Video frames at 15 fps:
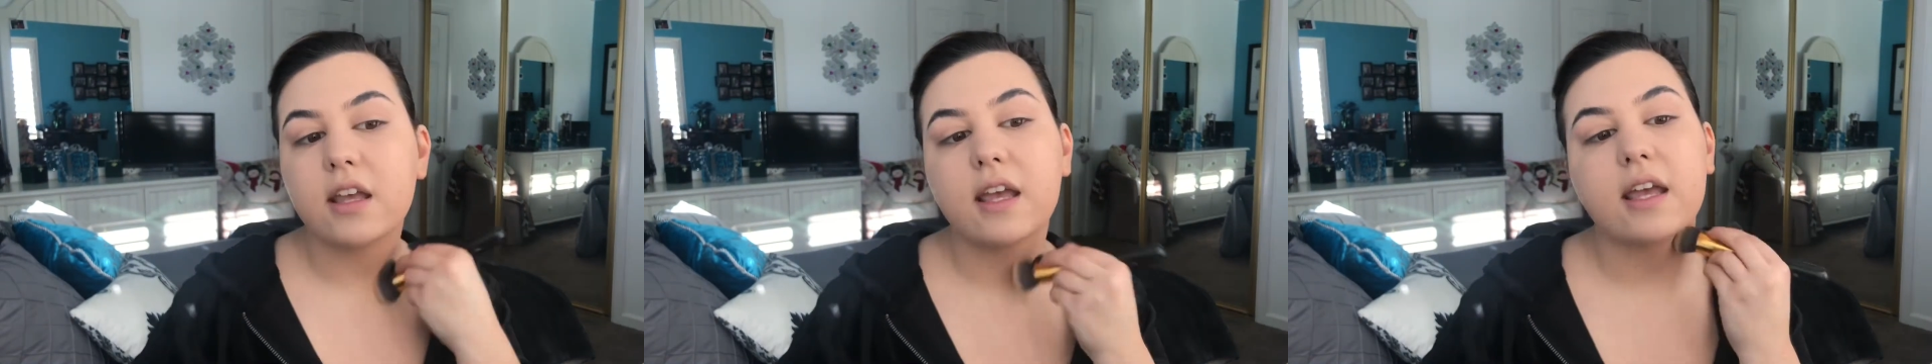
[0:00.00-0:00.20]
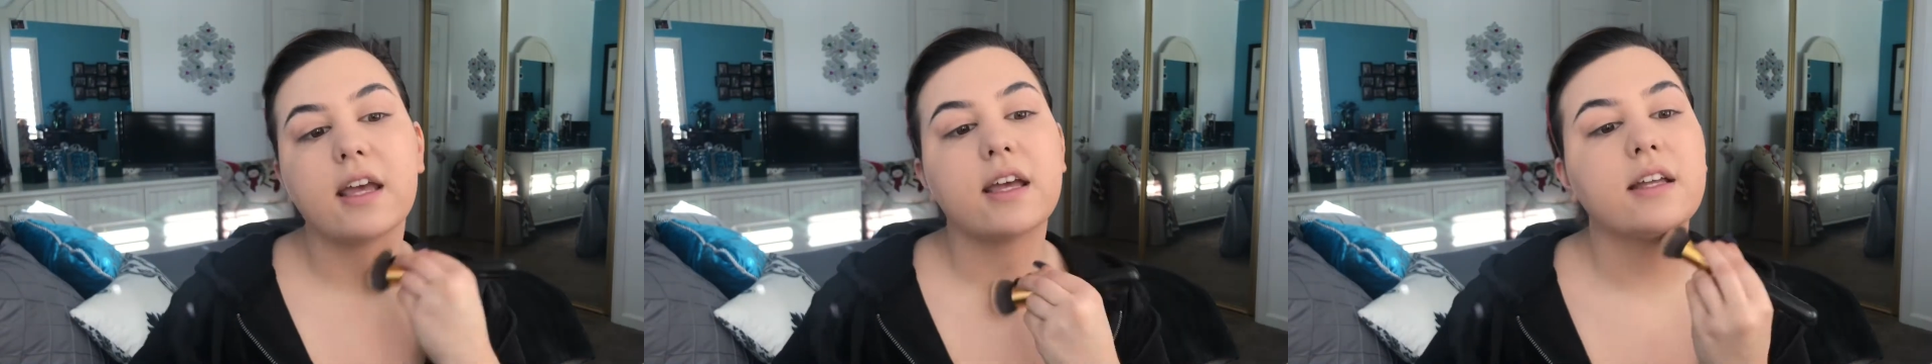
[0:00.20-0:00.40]

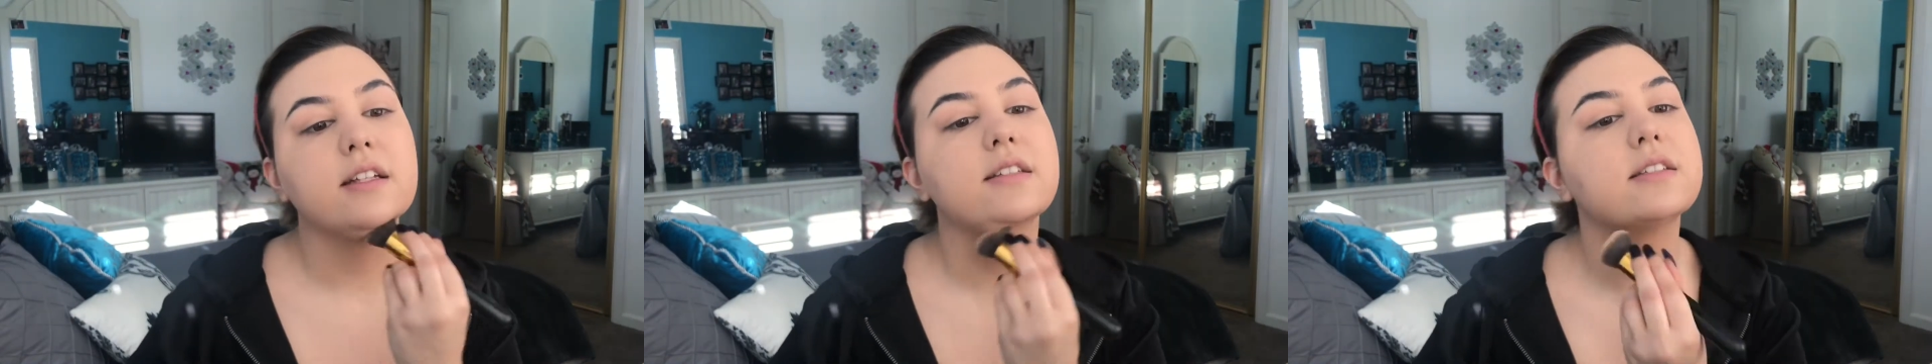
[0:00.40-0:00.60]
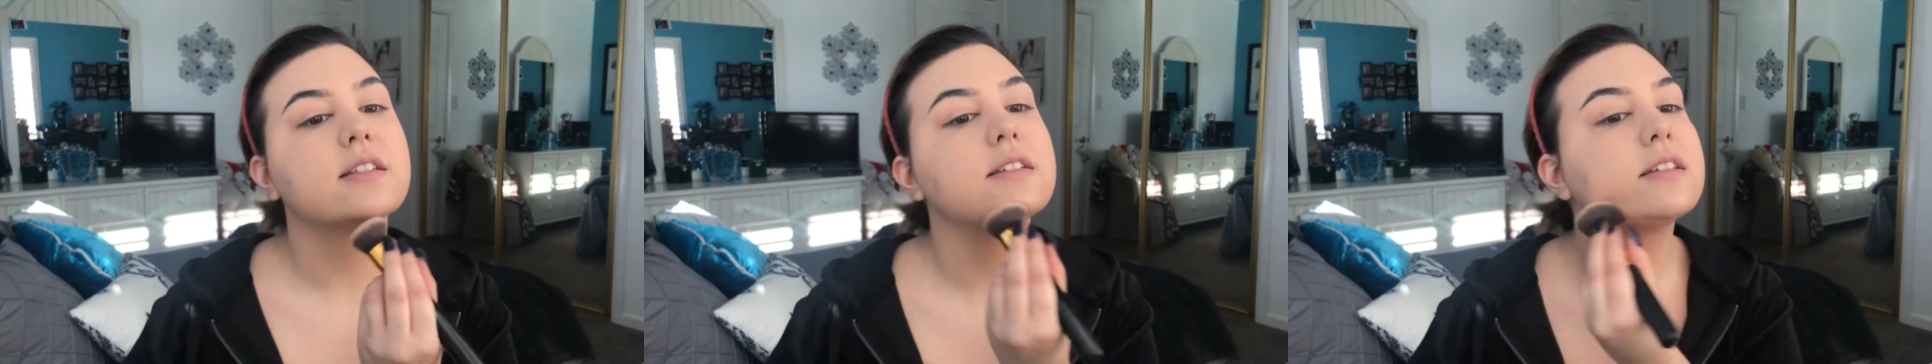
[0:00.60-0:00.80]

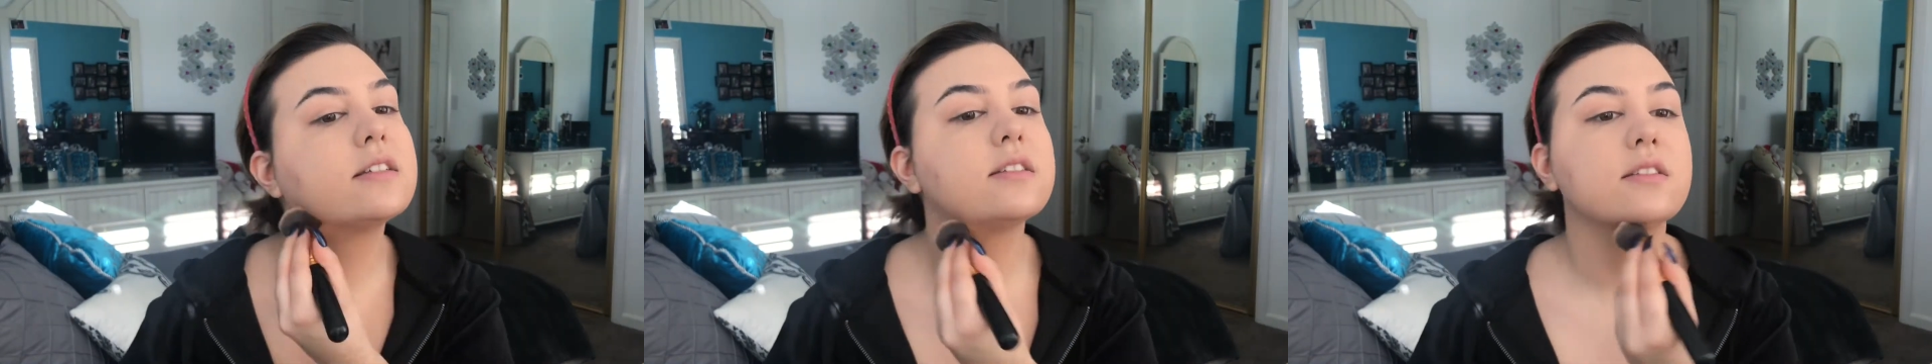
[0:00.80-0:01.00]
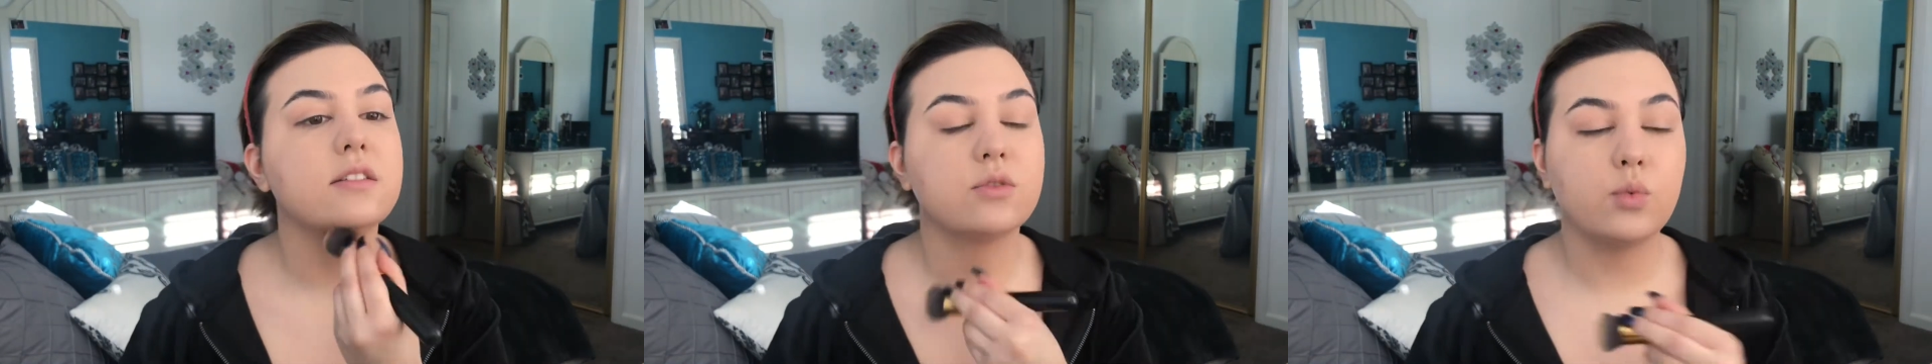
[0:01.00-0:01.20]
and
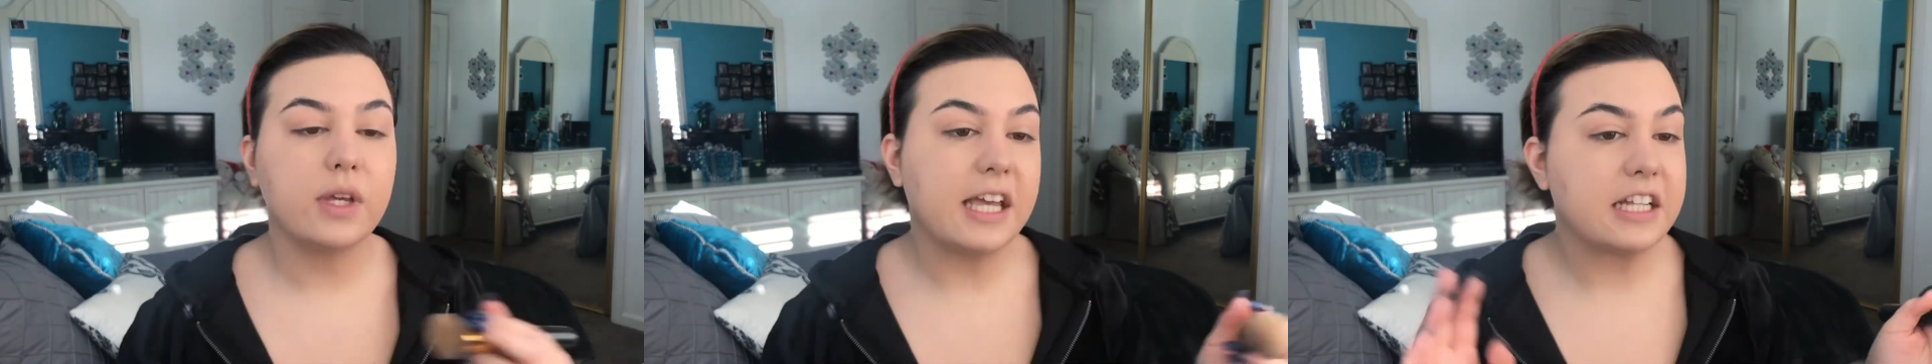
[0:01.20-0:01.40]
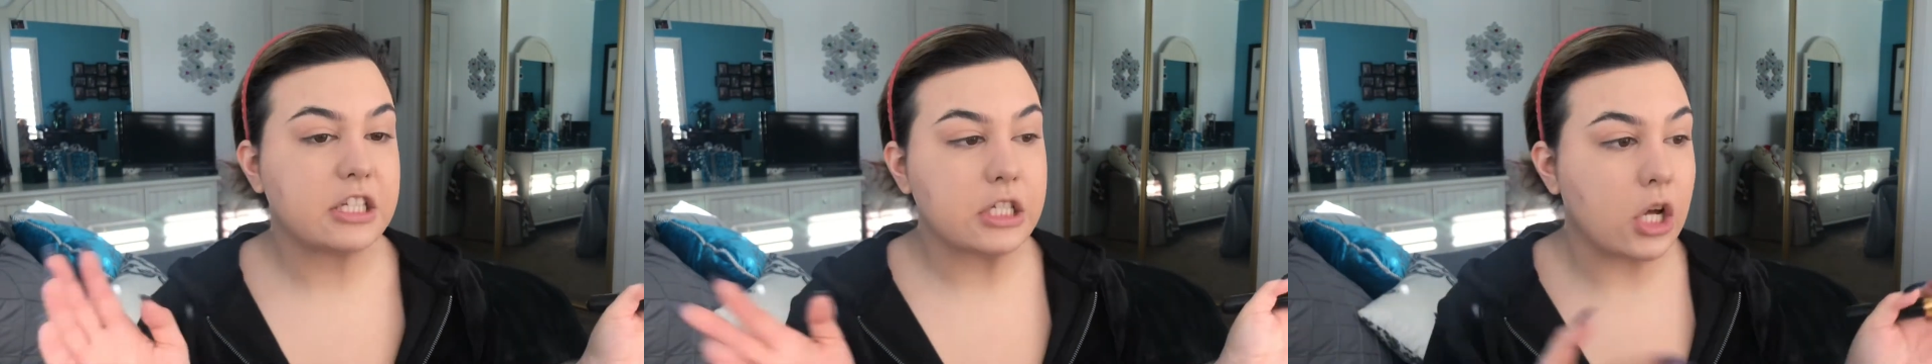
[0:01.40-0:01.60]
we
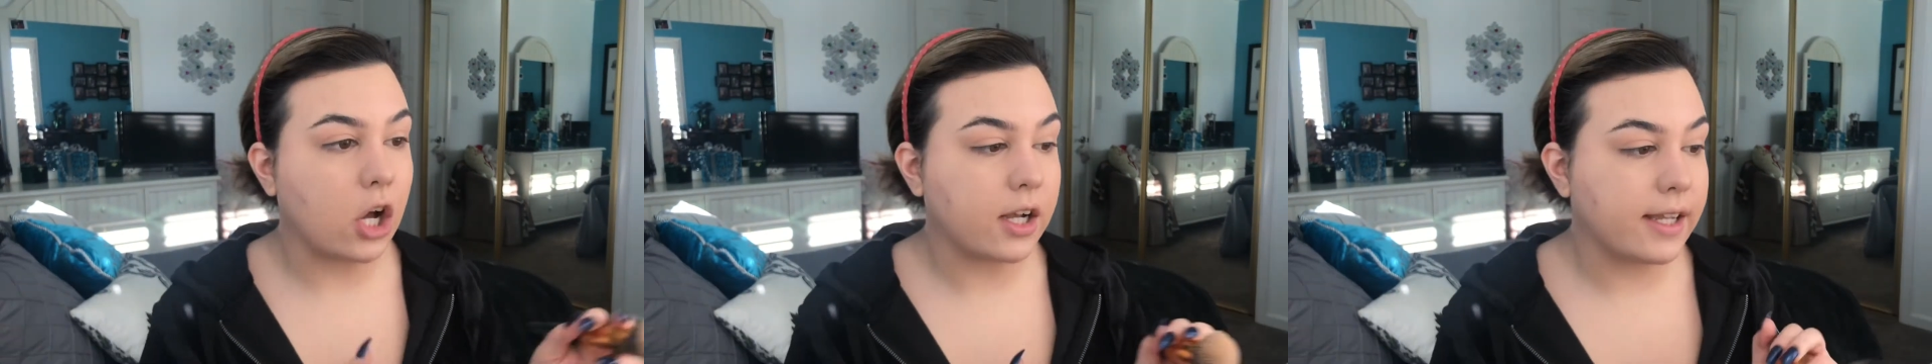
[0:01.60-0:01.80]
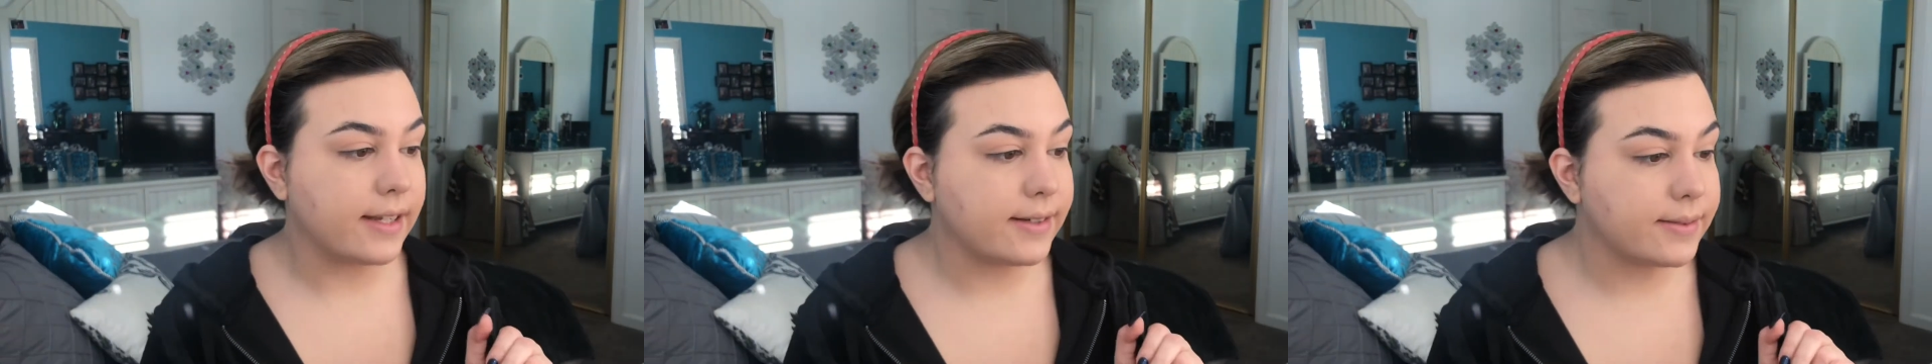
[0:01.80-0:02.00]
get to
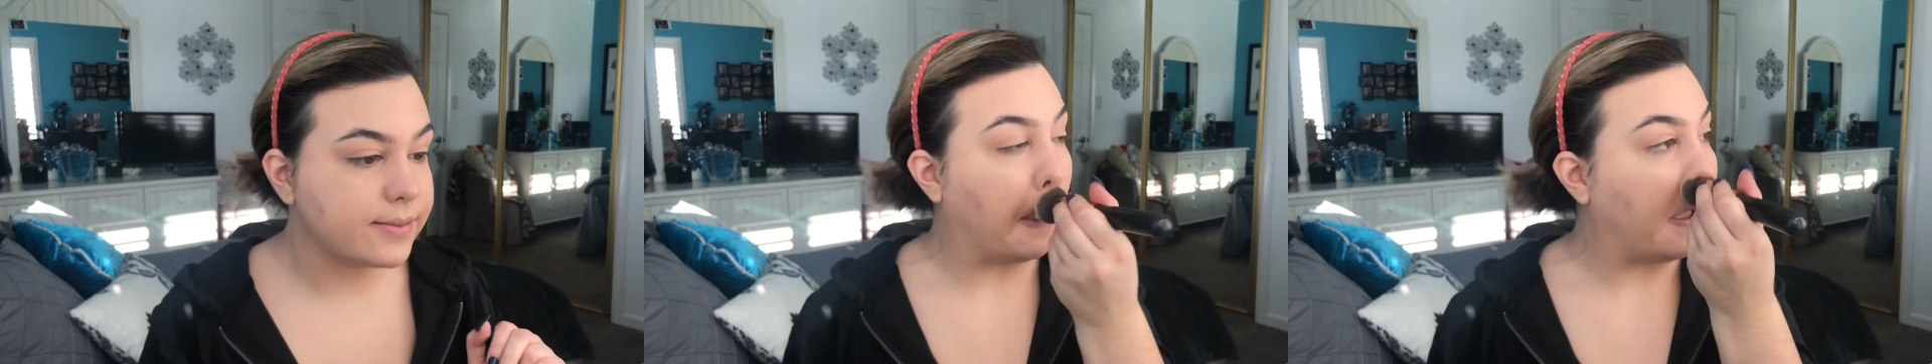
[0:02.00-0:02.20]
talking.